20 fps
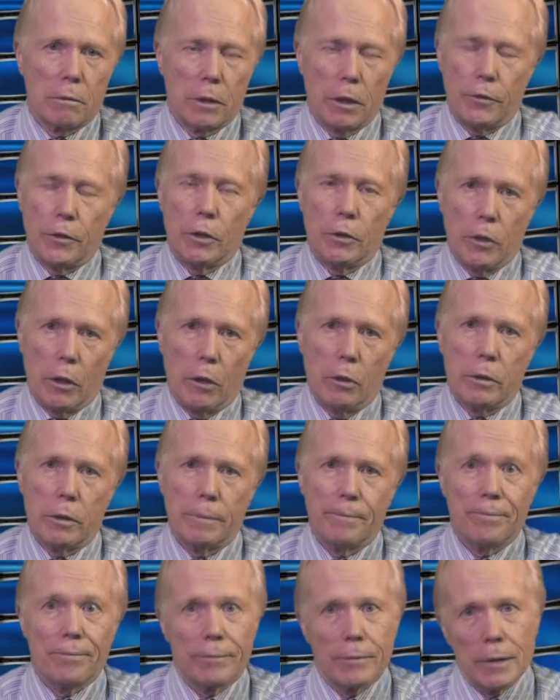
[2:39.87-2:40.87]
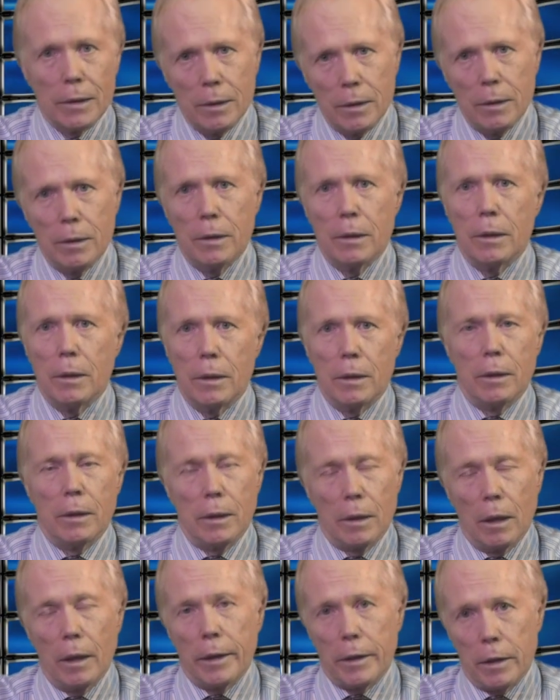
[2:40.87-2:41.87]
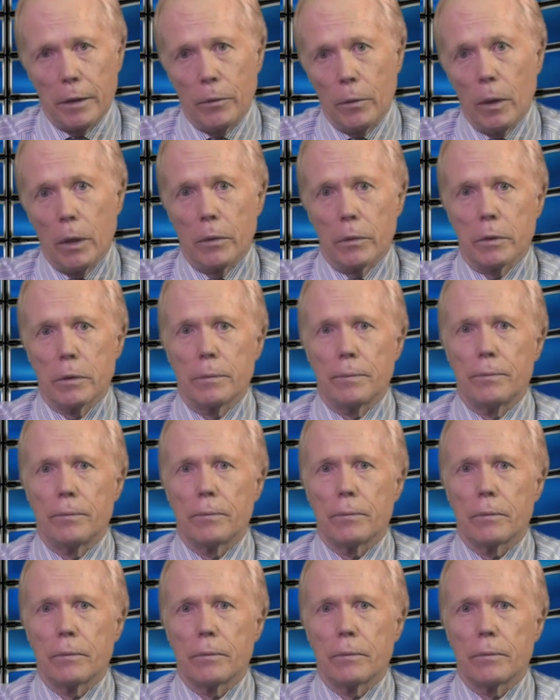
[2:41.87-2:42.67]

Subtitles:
If you don't, you likely won't.